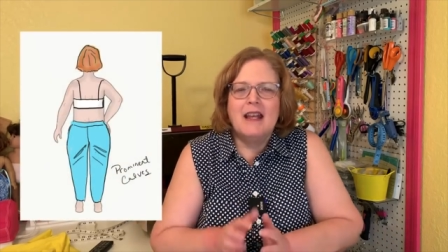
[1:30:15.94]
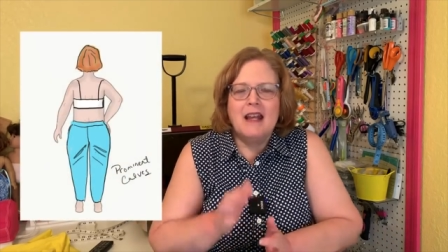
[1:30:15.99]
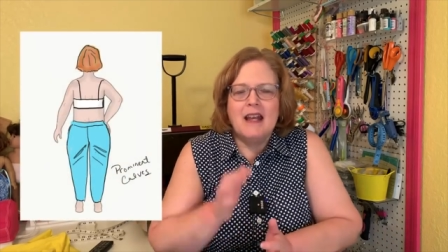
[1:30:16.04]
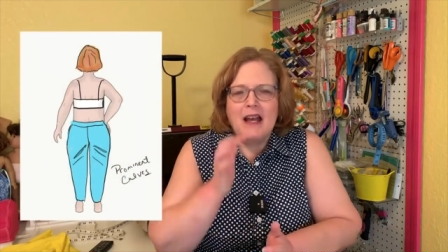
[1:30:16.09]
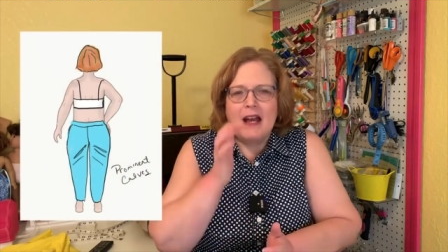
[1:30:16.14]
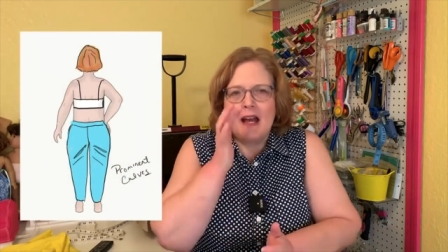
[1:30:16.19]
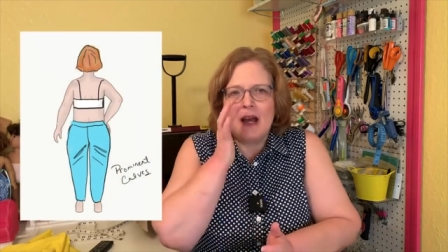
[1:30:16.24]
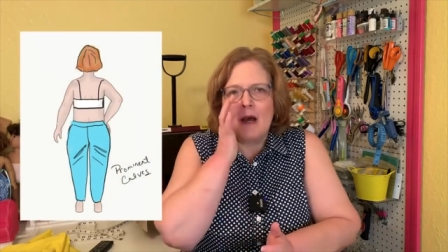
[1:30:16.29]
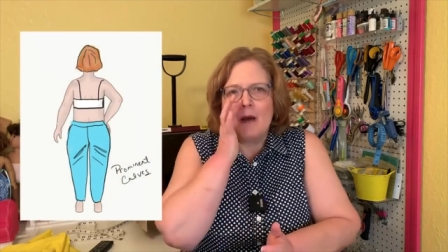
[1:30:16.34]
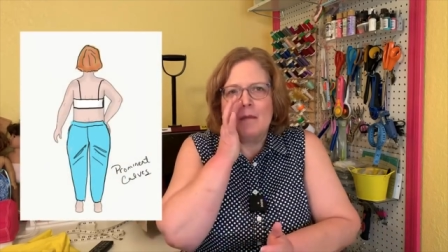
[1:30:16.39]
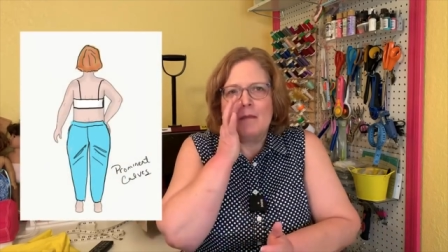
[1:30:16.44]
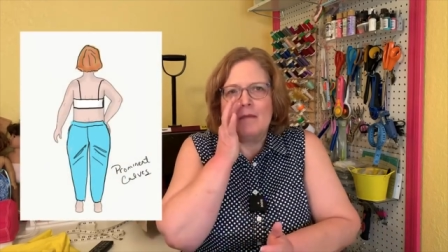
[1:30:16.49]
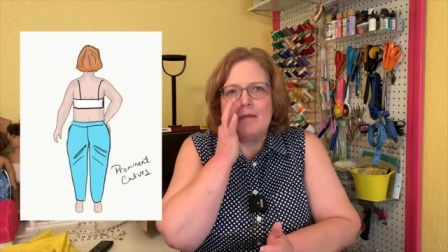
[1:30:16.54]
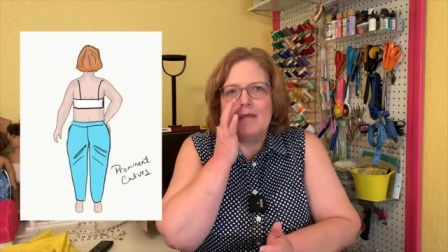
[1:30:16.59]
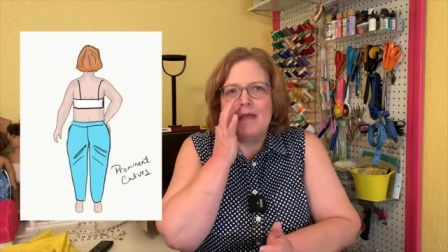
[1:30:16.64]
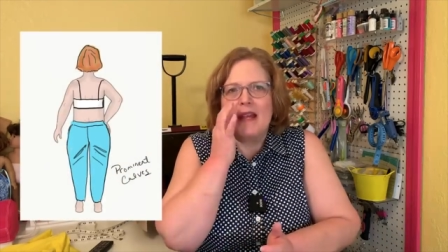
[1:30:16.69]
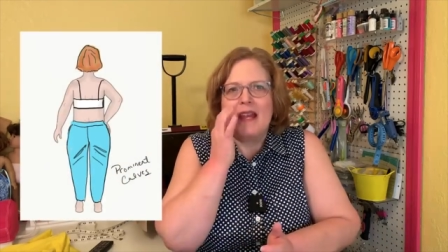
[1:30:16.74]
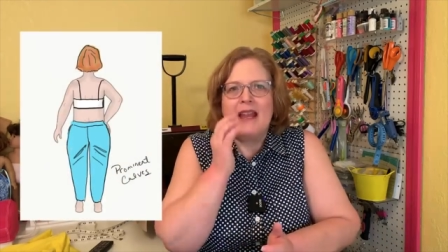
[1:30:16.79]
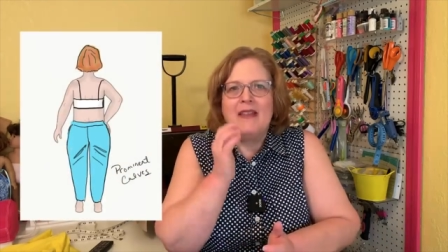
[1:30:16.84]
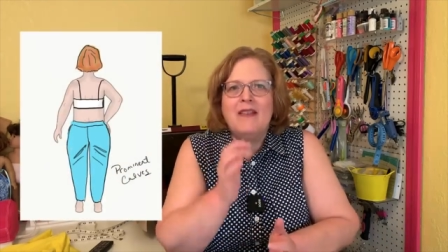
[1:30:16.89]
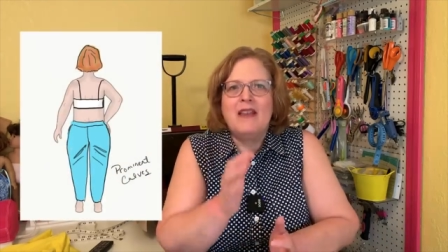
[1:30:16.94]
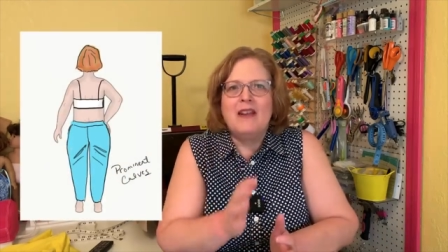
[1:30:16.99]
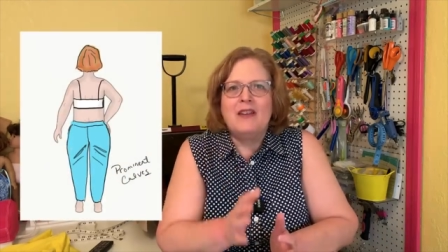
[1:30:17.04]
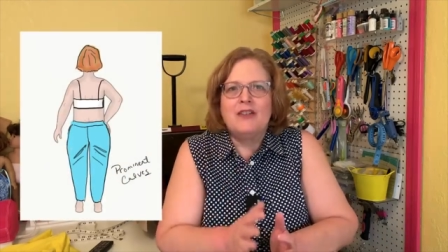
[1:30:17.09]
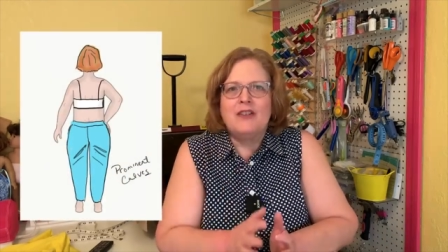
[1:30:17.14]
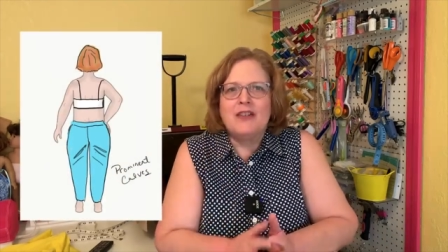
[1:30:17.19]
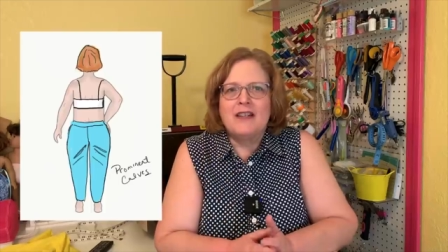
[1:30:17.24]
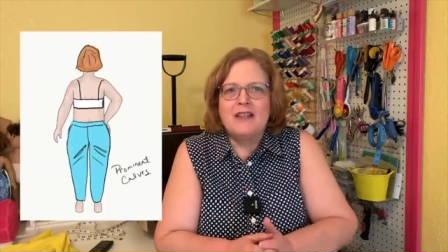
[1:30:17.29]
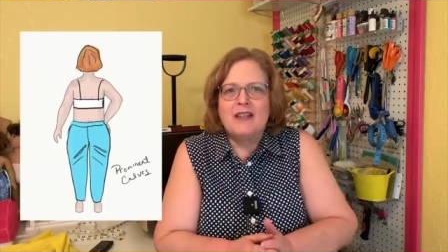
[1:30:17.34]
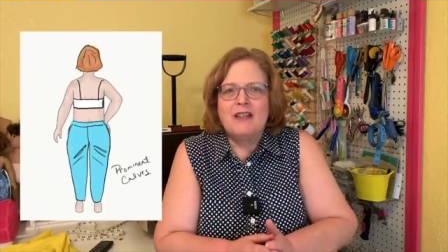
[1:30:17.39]
And they
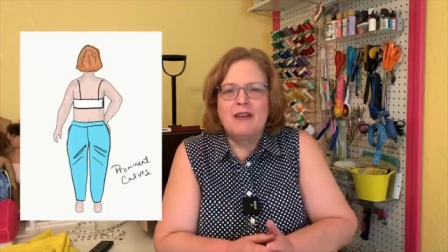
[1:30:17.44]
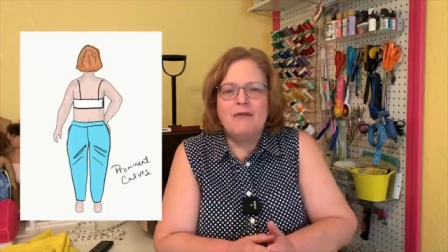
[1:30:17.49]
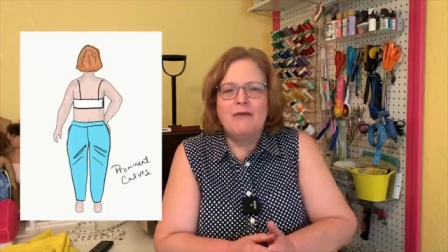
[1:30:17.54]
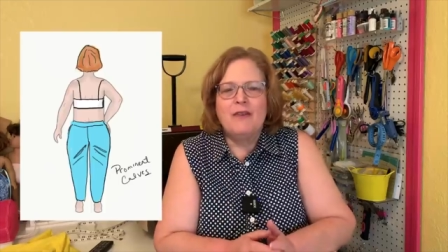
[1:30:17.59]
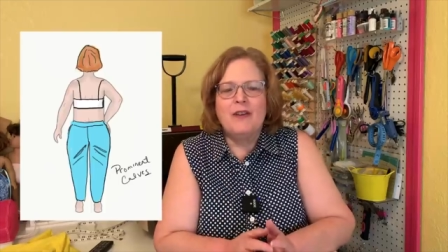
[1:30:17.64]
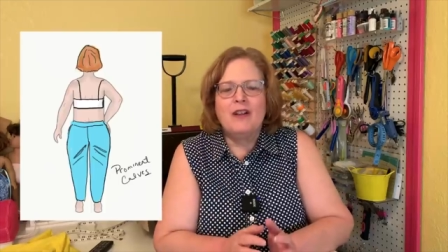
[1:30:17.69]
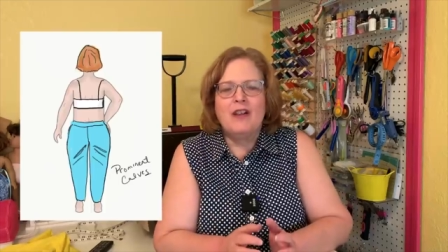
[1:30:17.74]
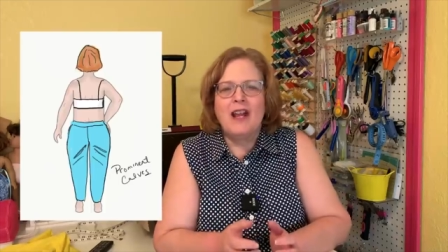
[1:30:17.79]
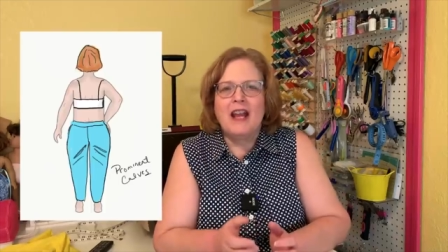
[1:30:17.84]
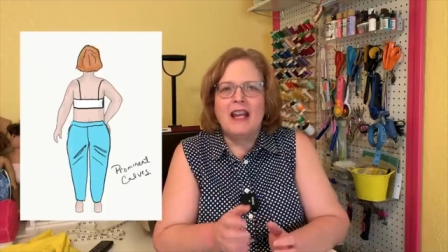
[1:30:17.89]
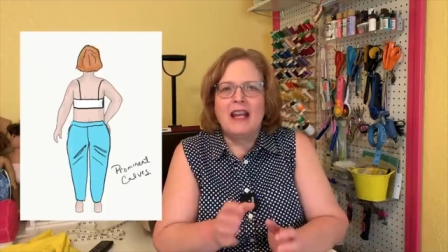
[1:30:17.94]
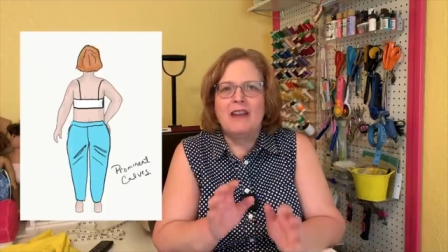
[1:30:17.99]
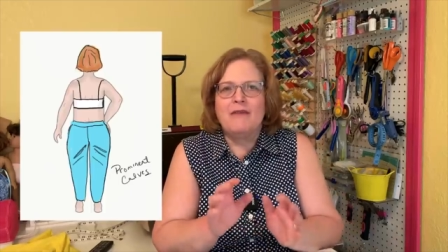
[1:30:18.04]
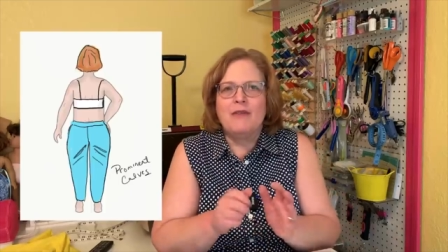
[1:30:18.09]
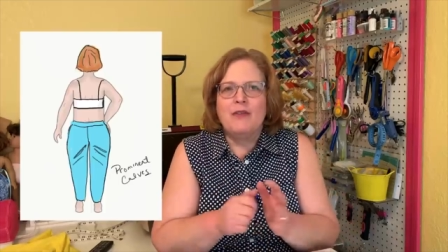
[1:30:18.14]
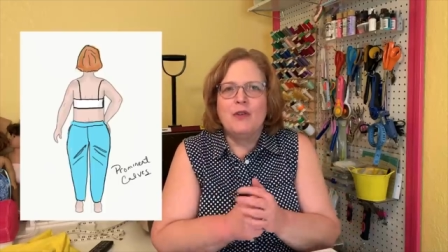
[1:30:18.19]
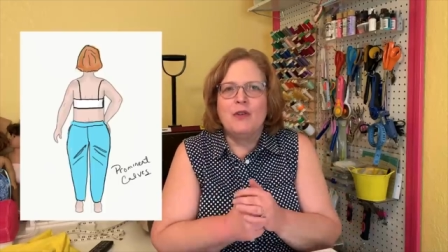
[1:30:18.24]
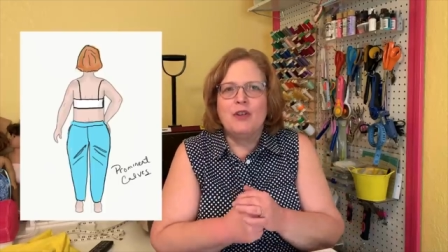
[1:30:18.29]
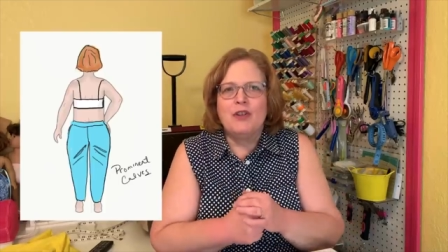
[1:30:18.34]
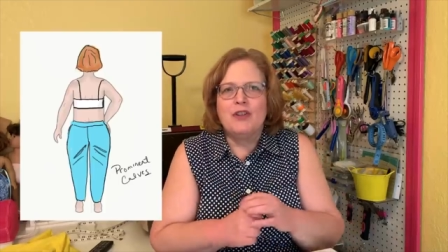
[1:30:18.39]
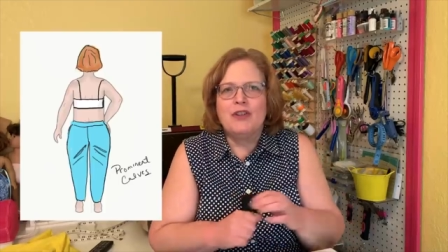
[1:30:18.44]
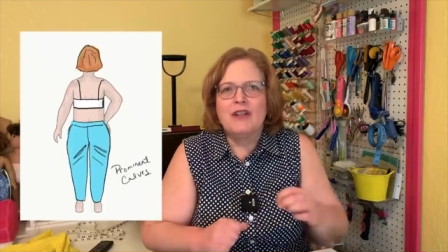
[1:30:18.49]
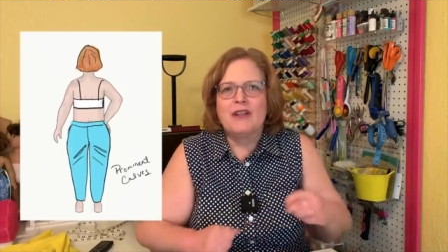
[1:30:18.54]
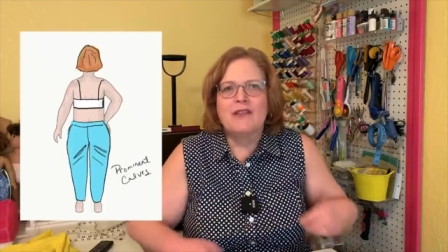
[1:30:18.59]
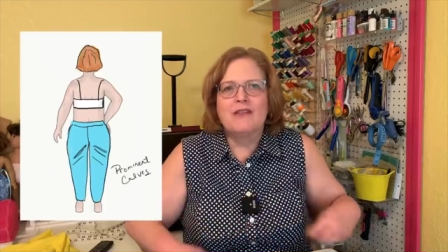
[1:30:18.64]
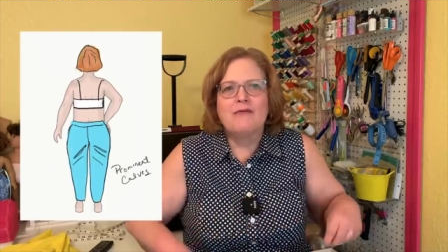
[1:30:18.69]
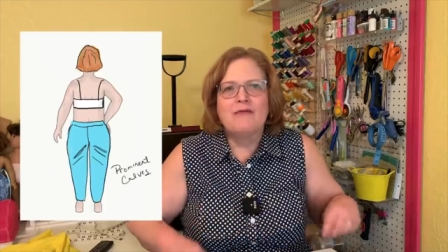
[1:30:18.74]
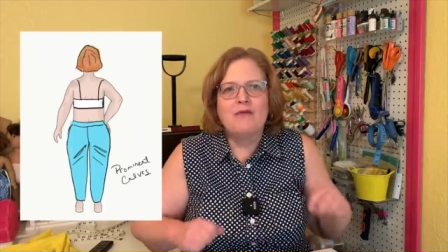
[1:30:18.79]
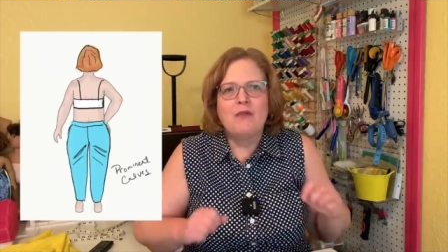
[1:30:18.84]
just, you feel like if you could just